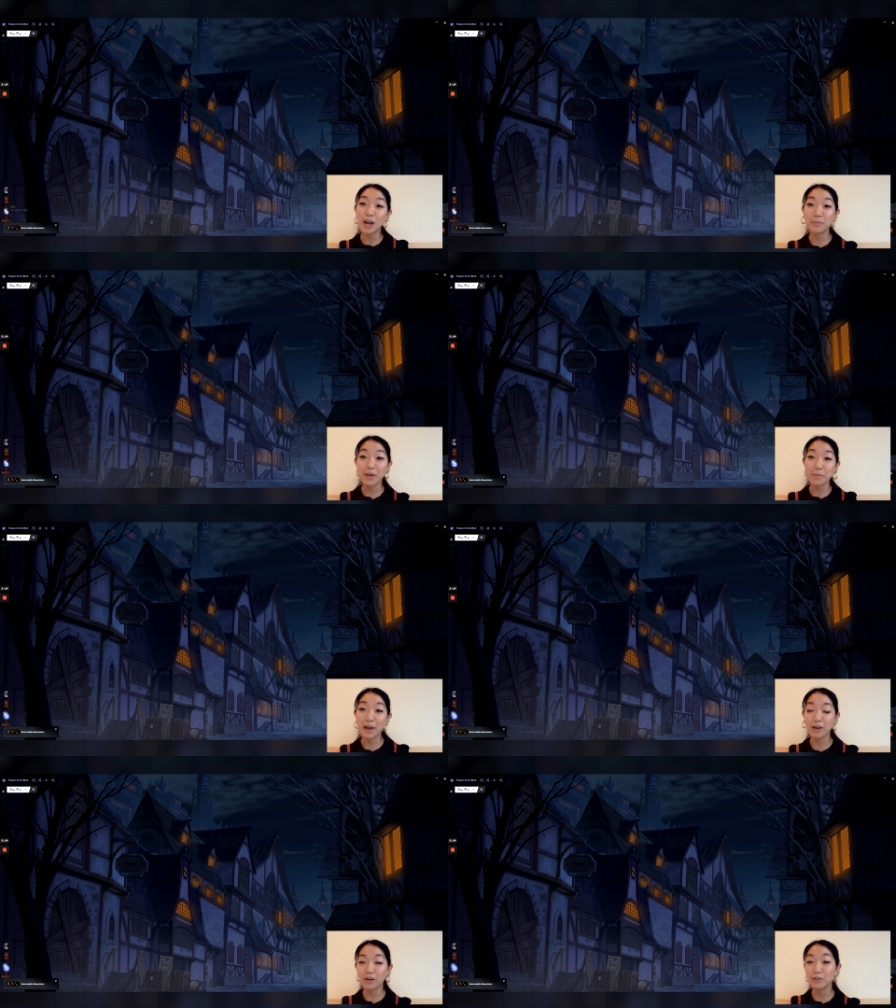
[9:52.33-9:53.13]
up that
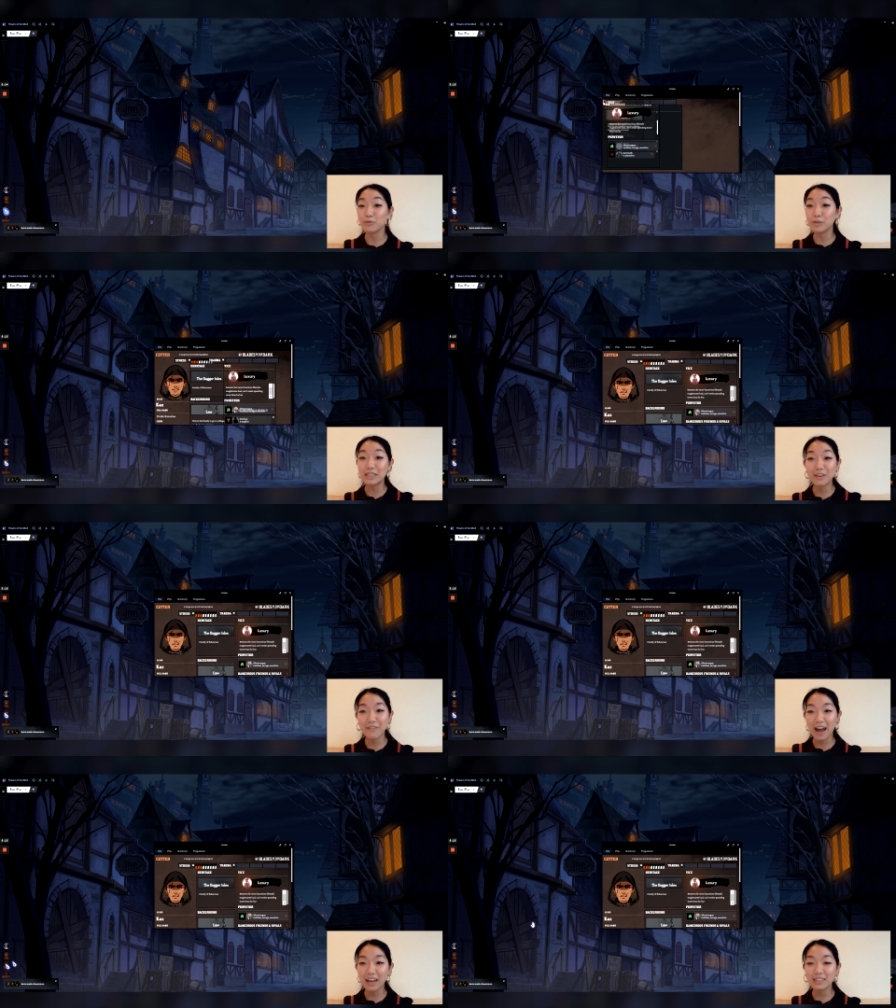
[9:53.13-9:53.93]
background really
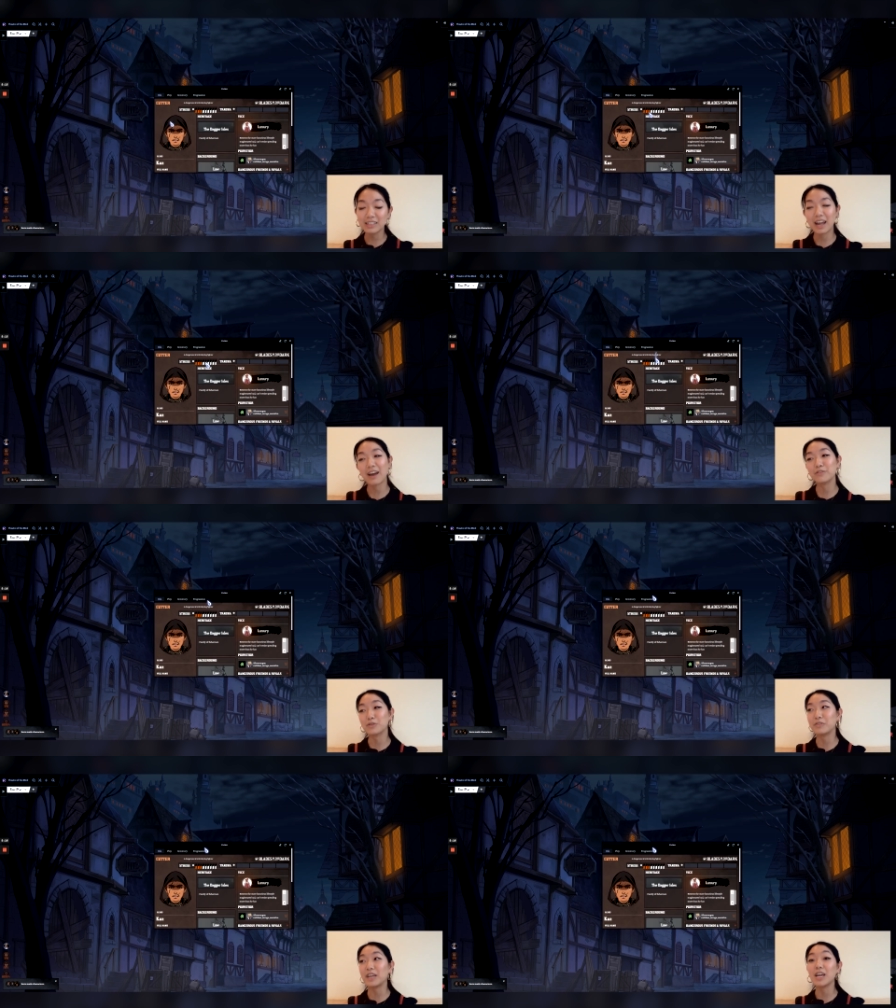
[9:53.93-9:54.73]
fast and have sort
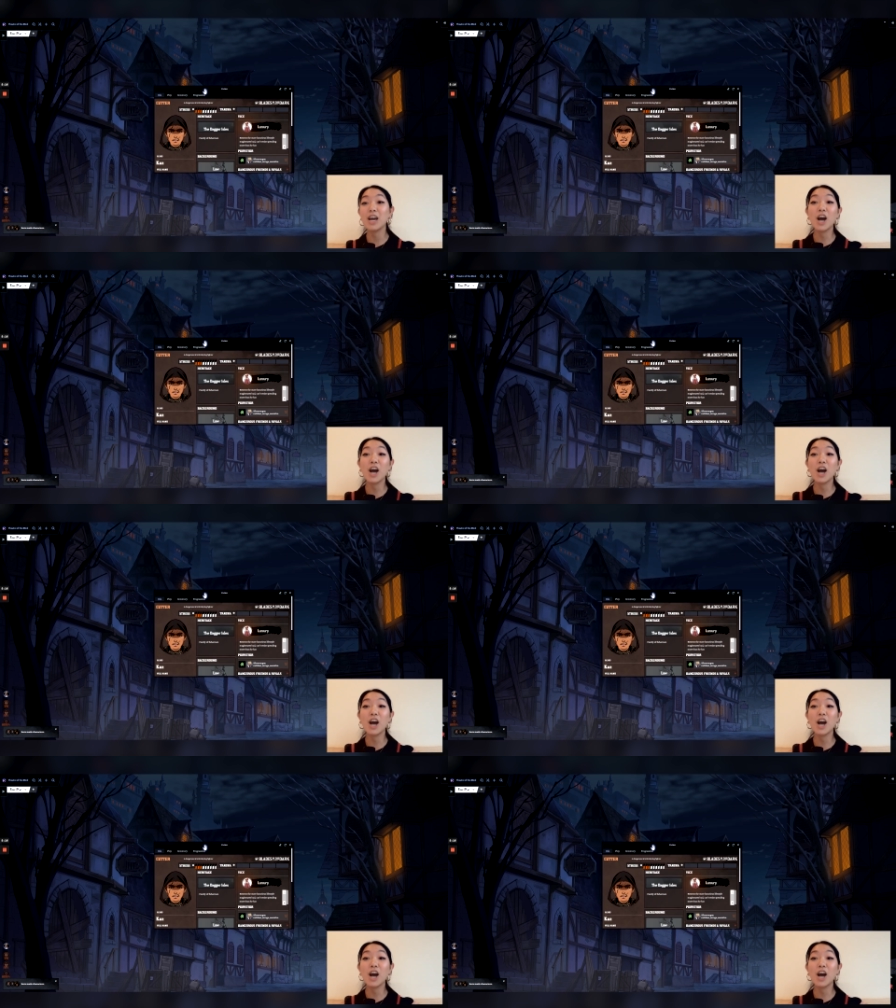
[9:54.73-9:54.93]
of like